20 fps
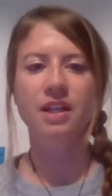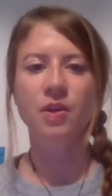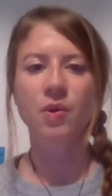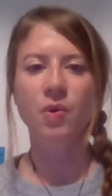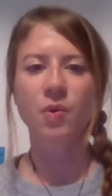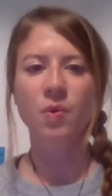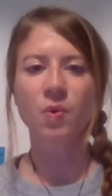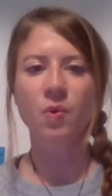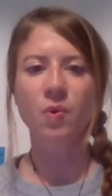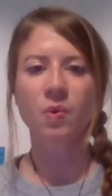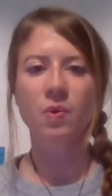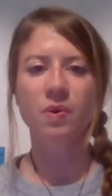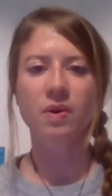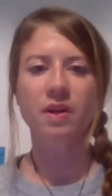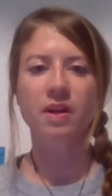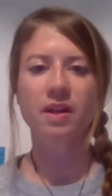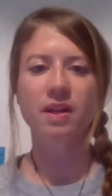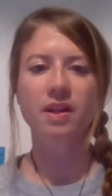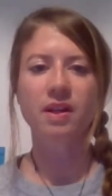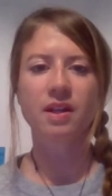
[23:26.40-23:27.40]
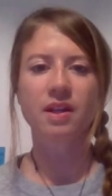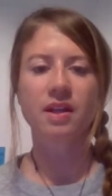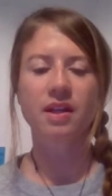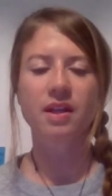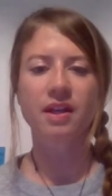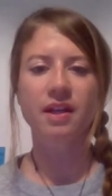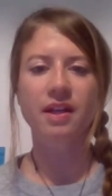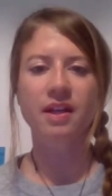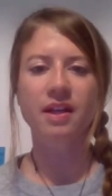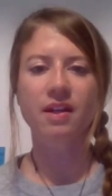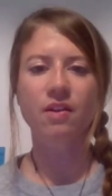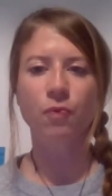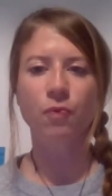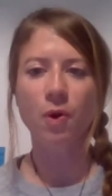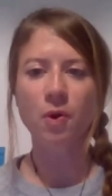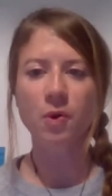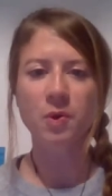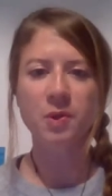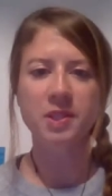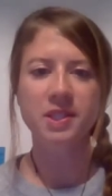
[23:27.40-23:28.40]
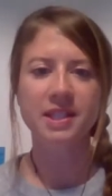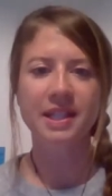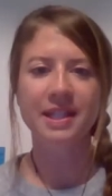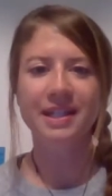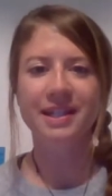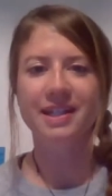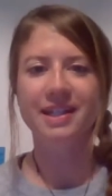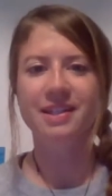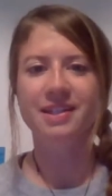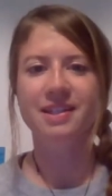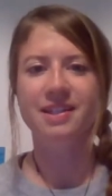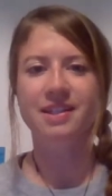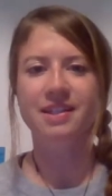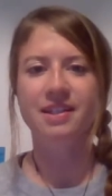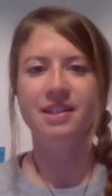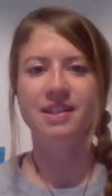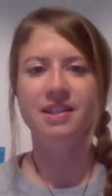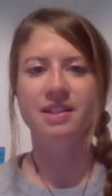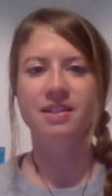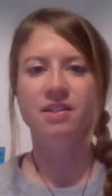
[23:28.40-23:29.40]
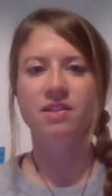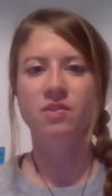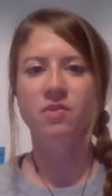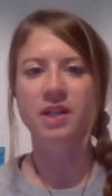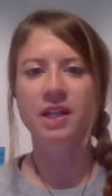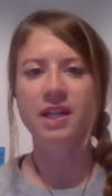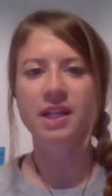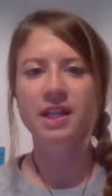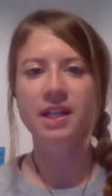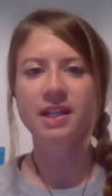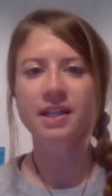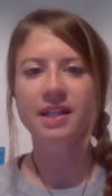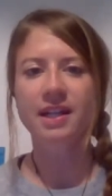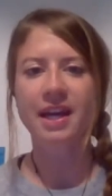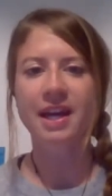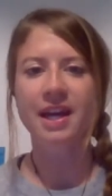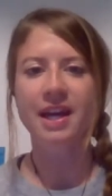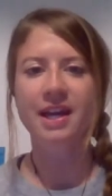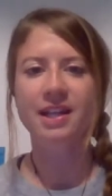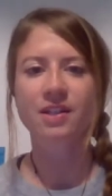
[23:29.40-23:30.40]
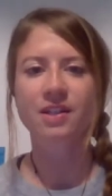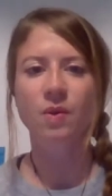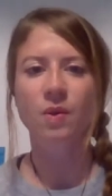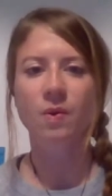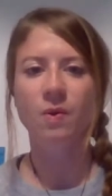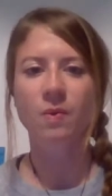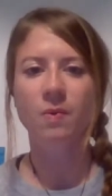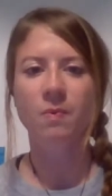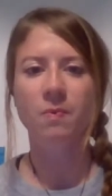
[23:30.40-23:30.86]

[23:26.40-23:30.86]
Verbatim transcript: you uh, focusing is is training and